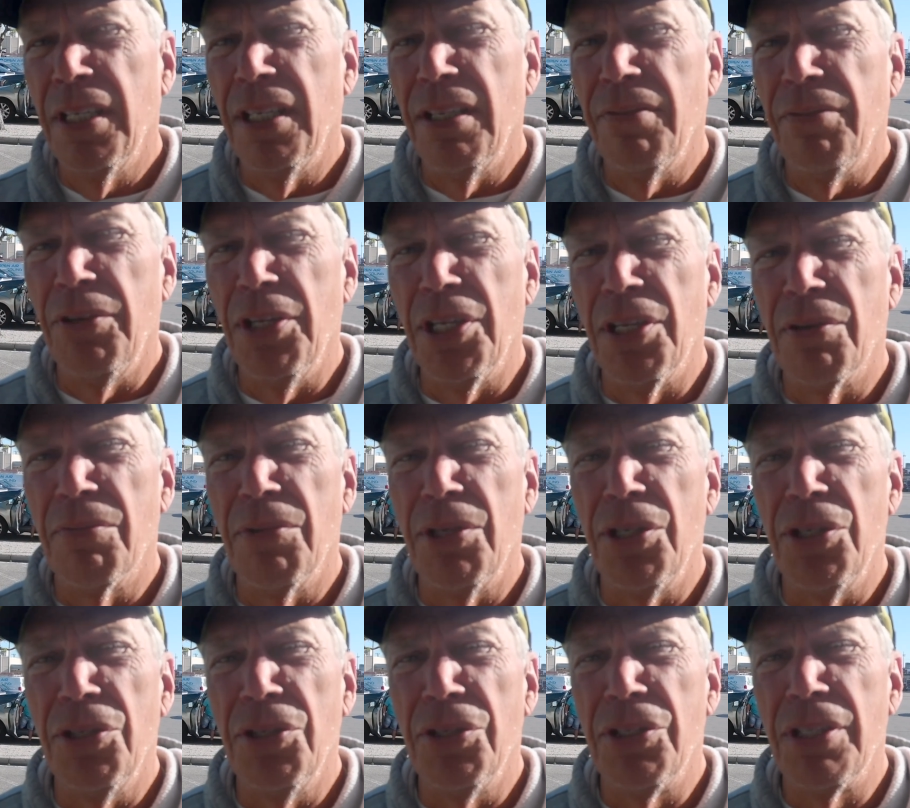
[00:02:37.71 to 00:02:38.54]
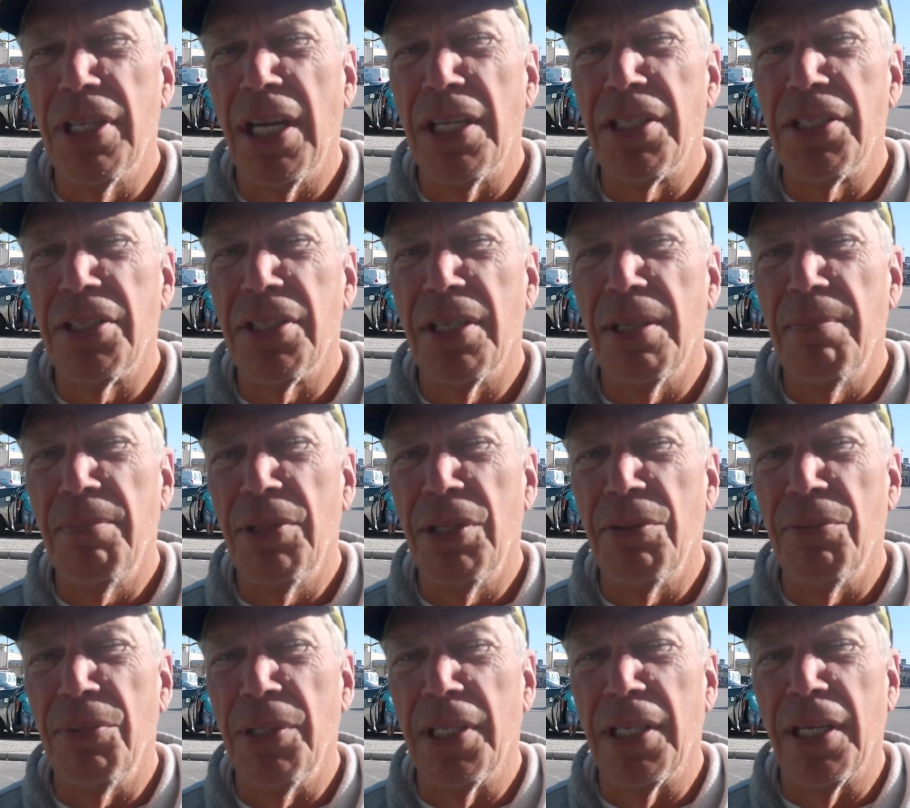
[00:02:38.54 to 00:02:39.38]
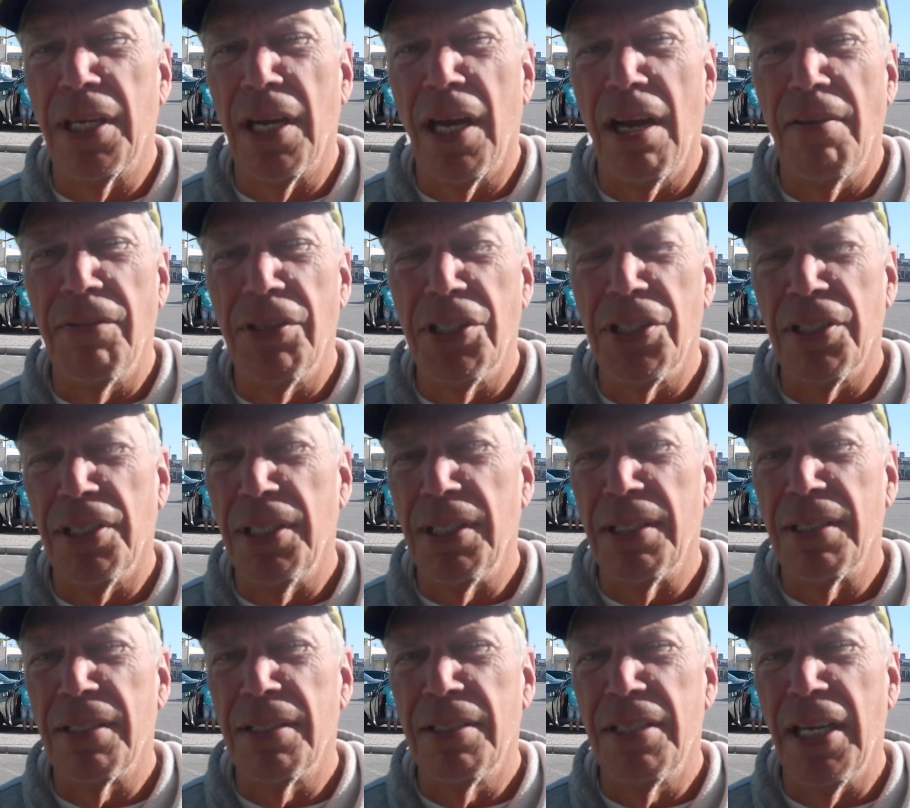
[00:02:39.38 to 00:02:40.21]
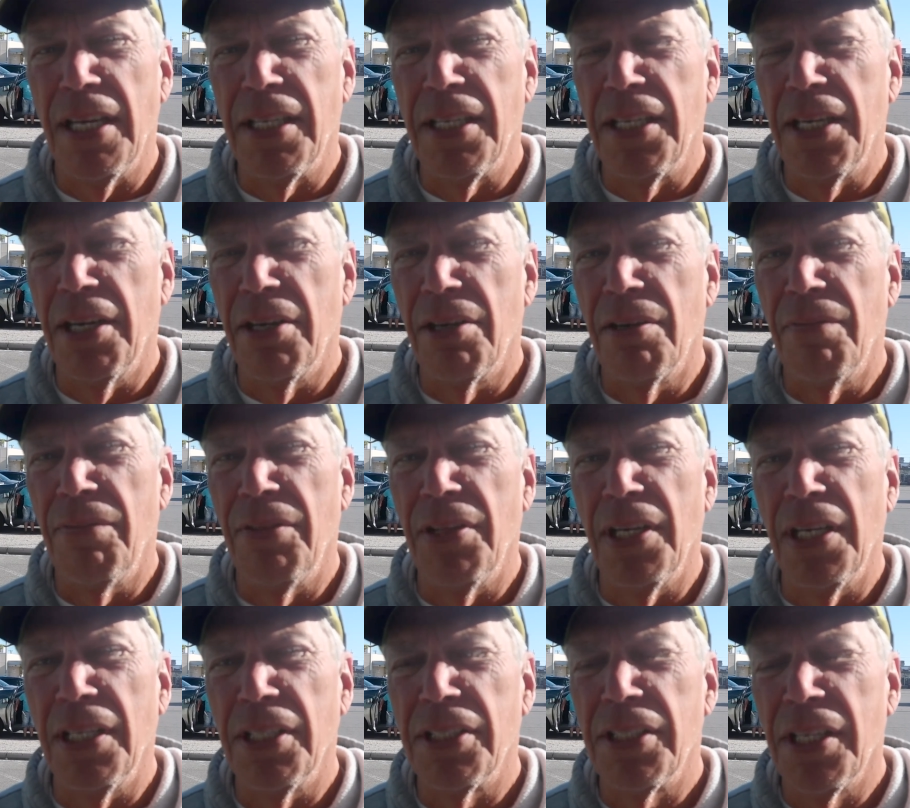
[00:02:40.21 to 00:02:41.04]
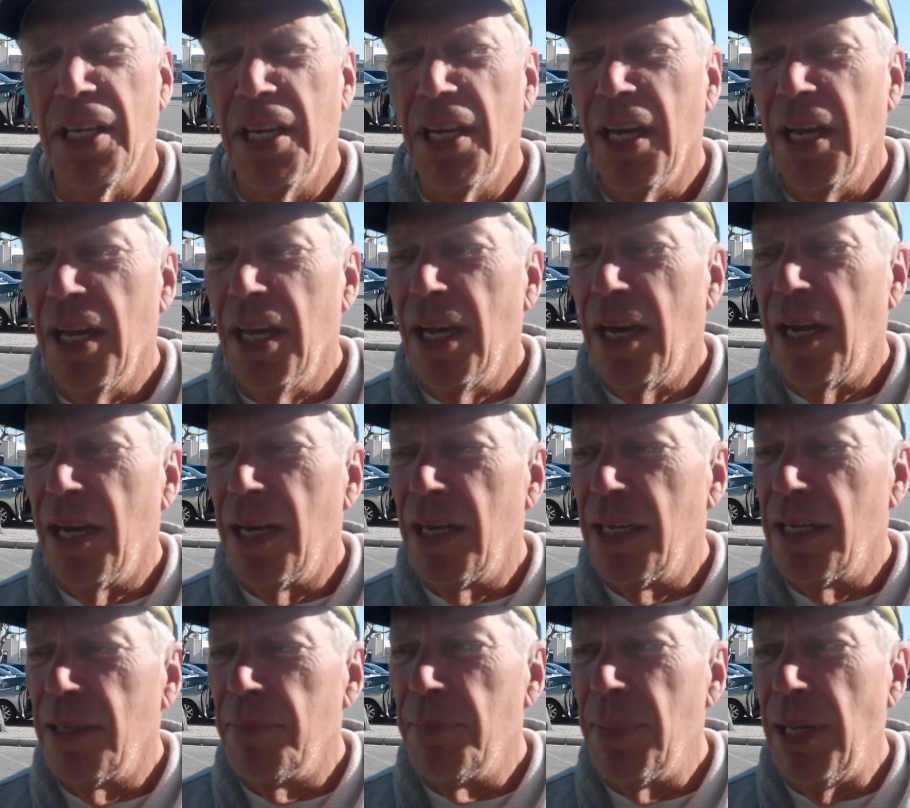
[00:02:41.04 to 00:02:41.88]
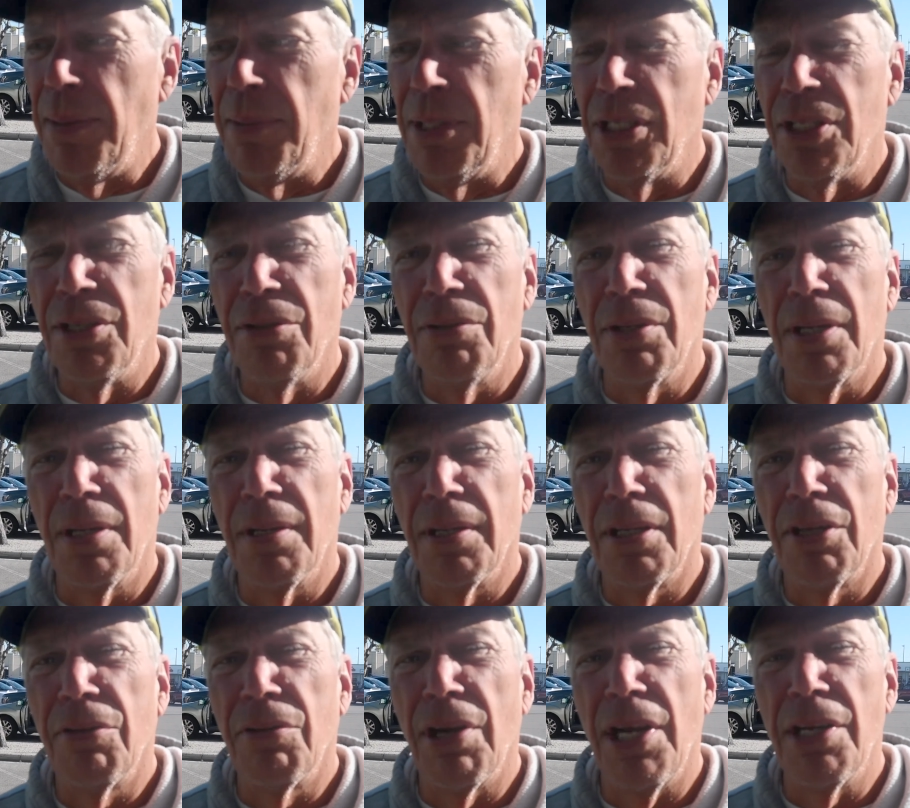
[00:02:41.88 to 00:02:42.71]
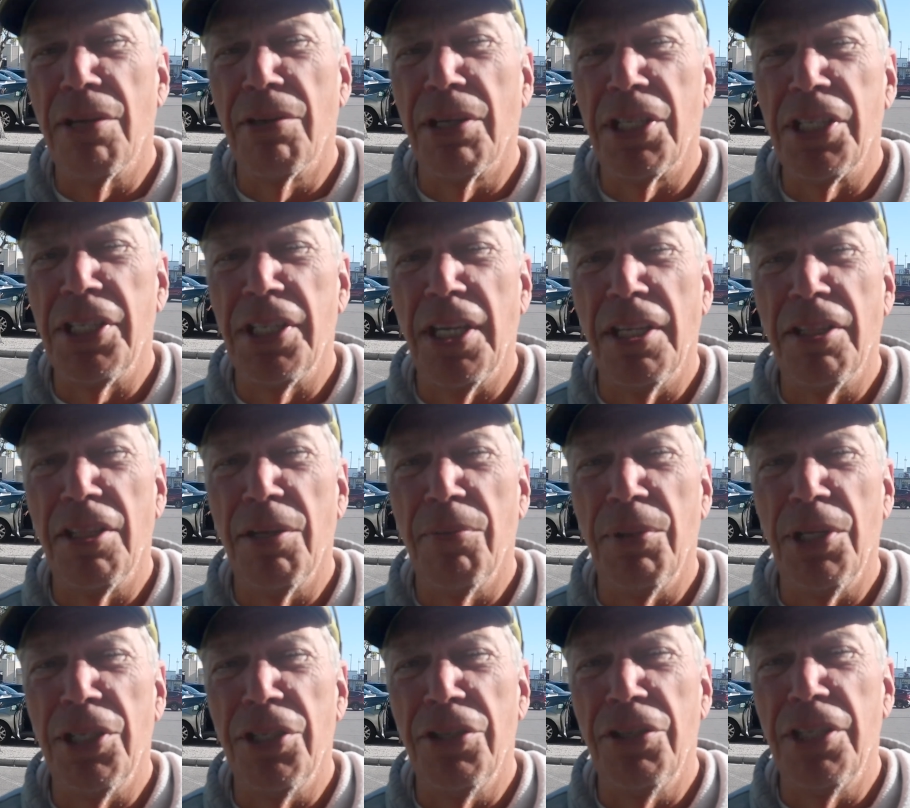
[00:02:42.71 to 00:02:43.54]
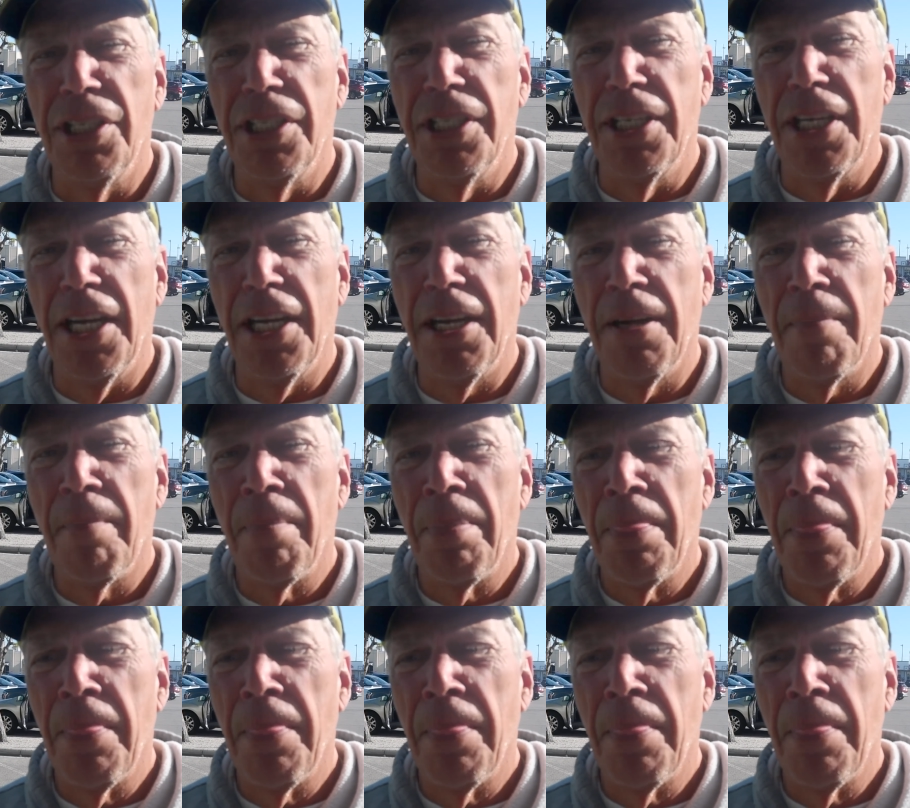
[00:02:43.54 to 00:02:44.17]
If we can reduce that some, then we can obviously take care of things maybe to a greater extent than we do today.